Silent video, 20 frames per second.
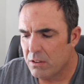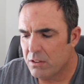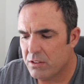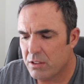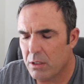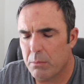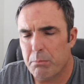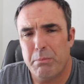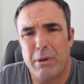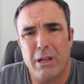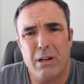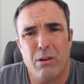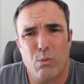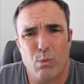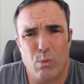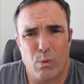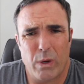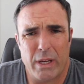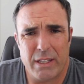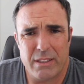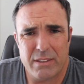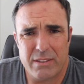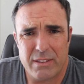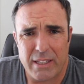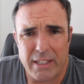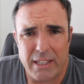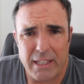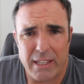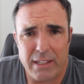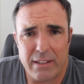some better ways
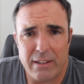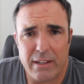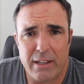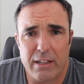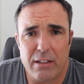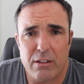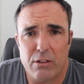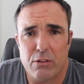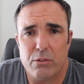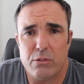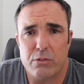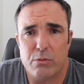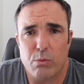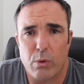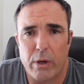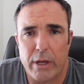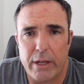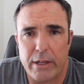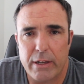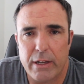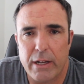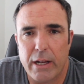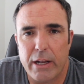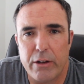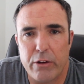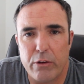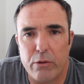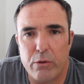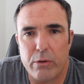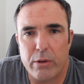to eat and lose weight. And I
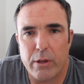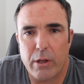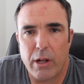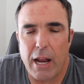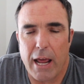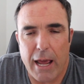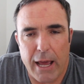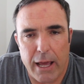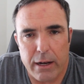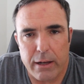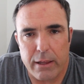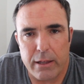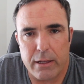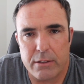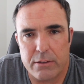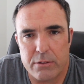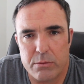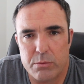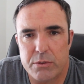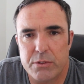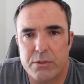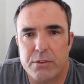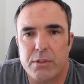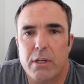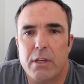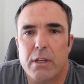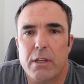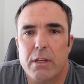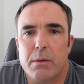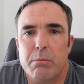knew that Atkins was
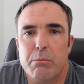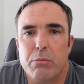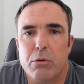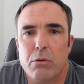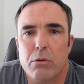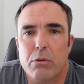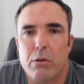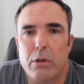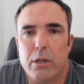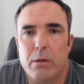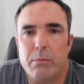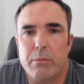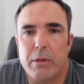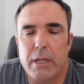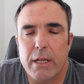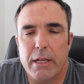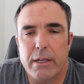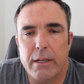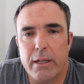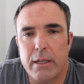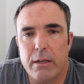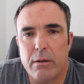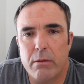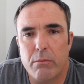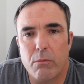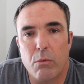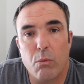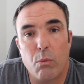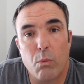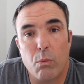a program that I did
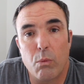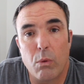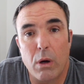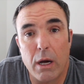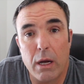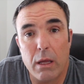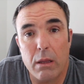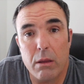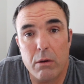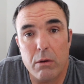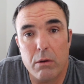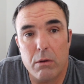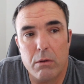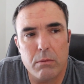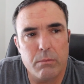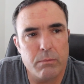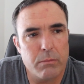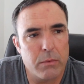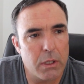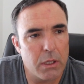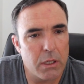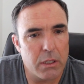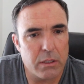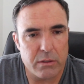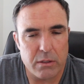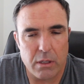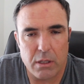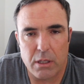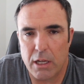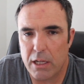a while ago.
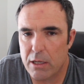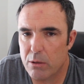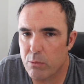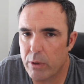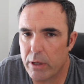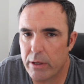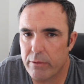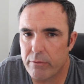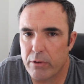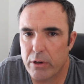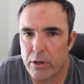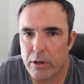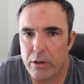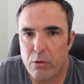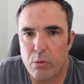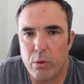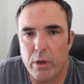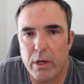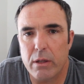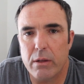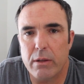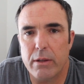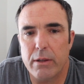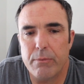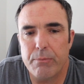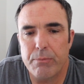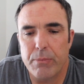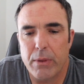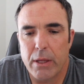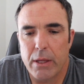Lost a lot of weight very
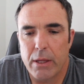quickly.